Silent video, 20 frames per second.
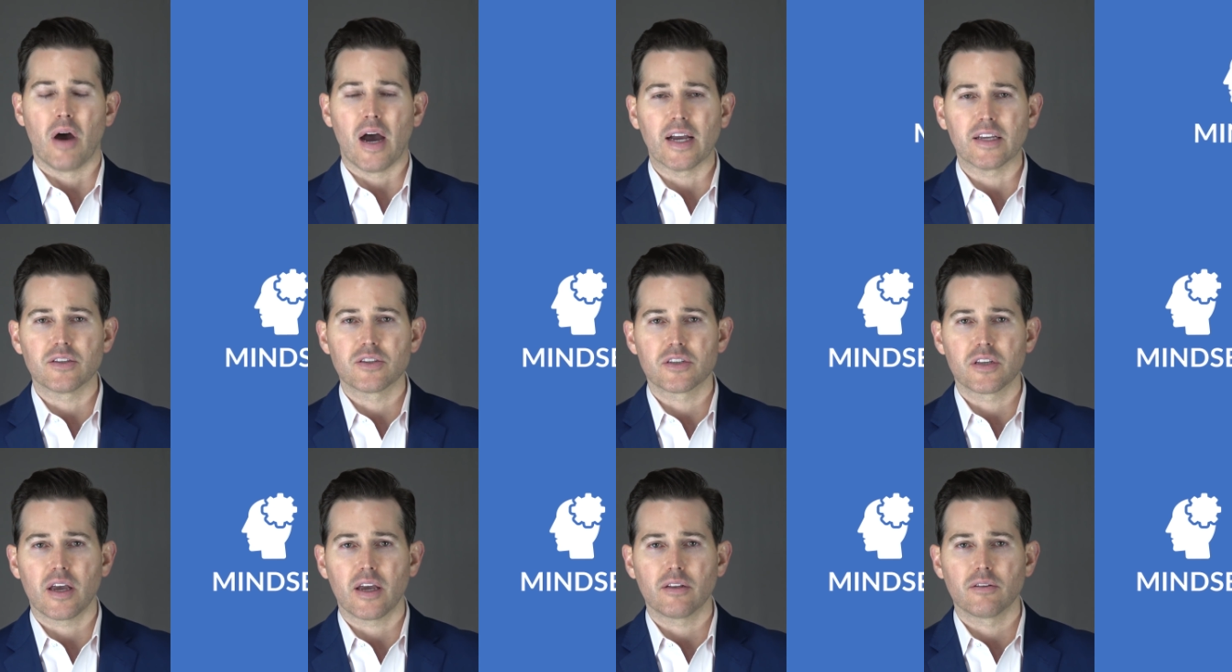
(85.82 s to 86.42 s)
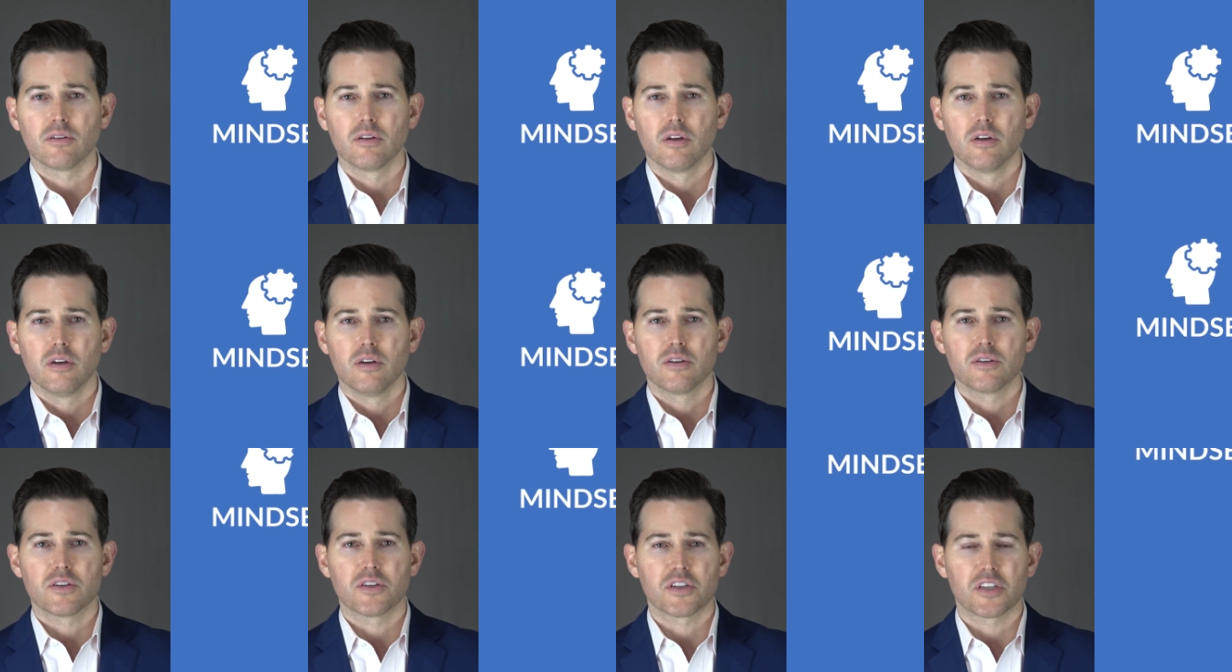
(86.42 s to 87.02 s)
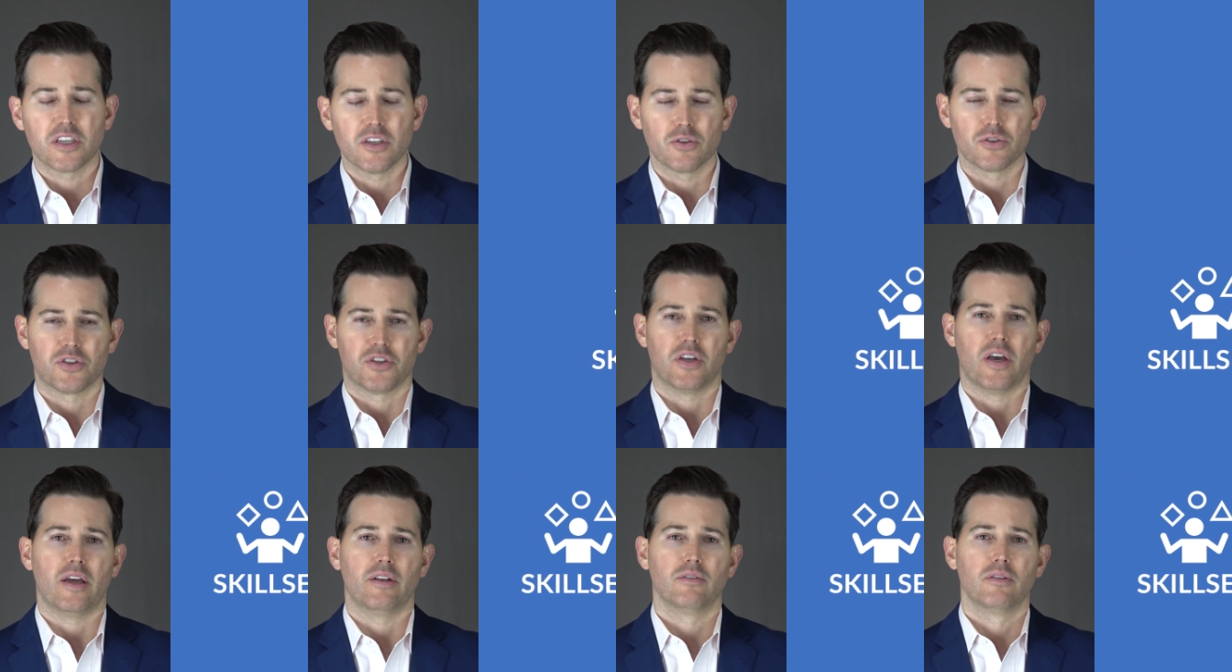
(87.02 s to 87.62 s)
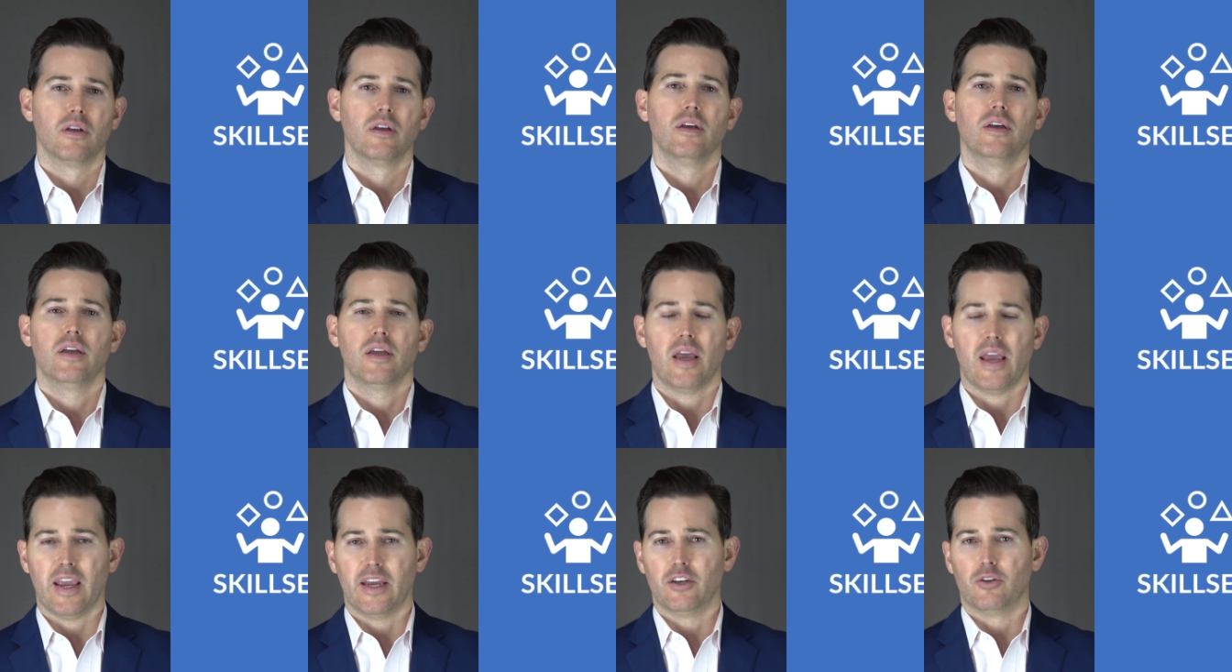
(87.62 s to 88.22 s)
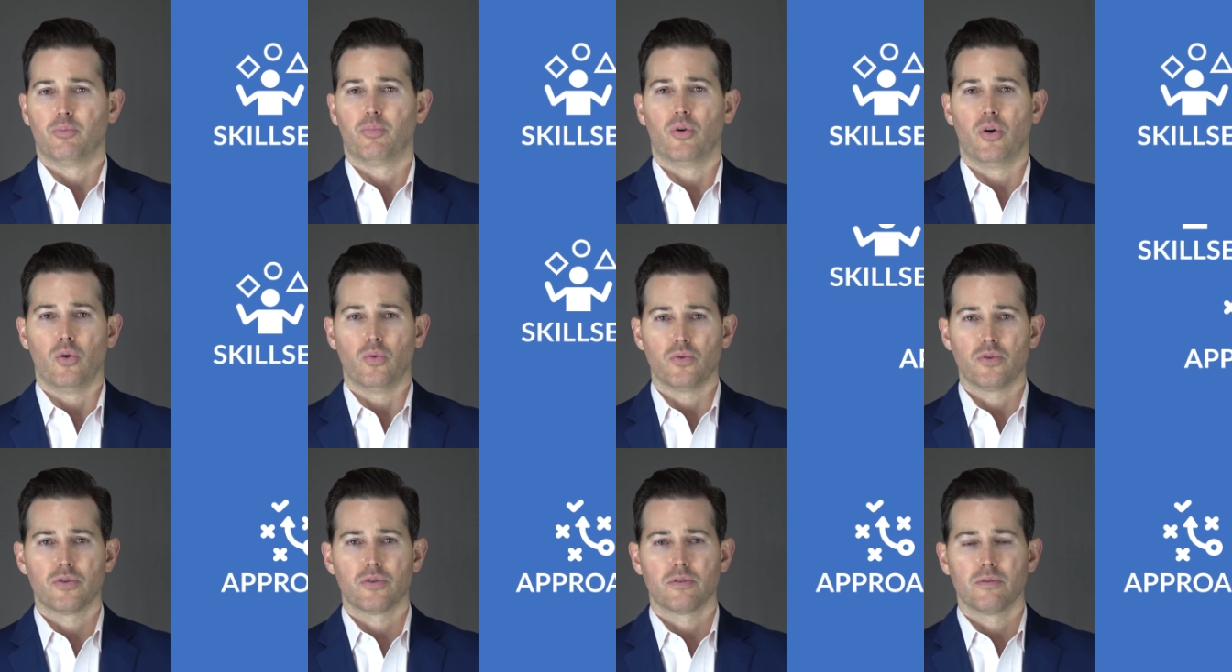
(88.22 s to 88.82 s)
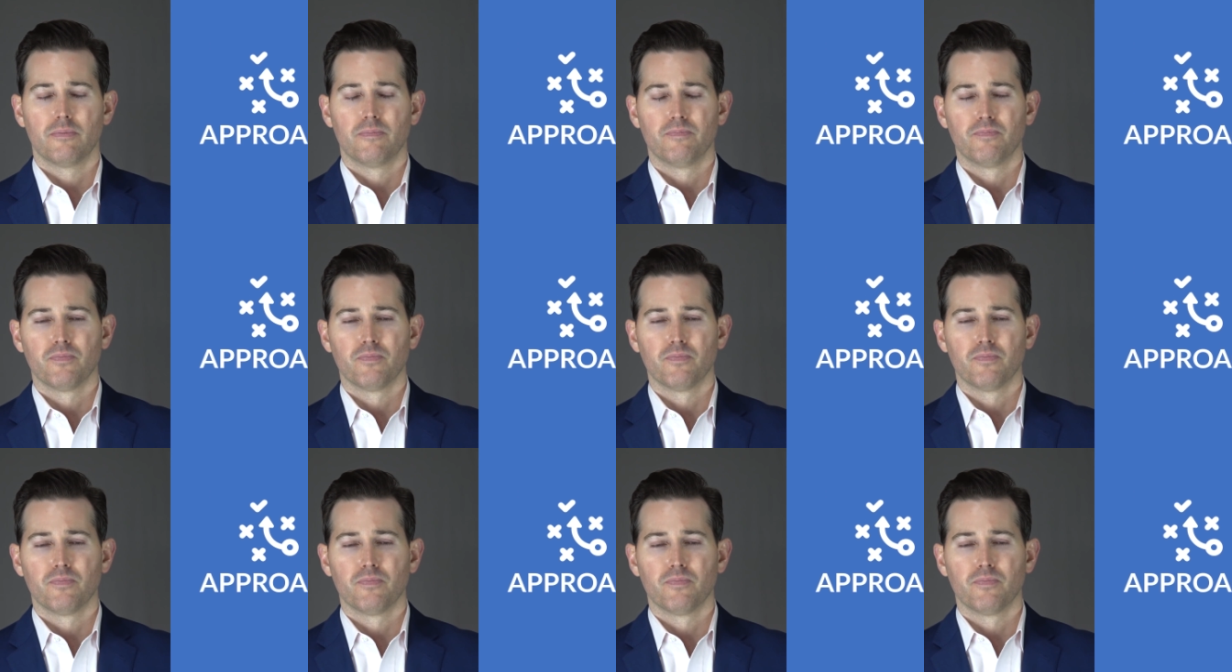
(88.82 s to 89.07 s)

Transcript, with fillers: mindset, skill set, and approach.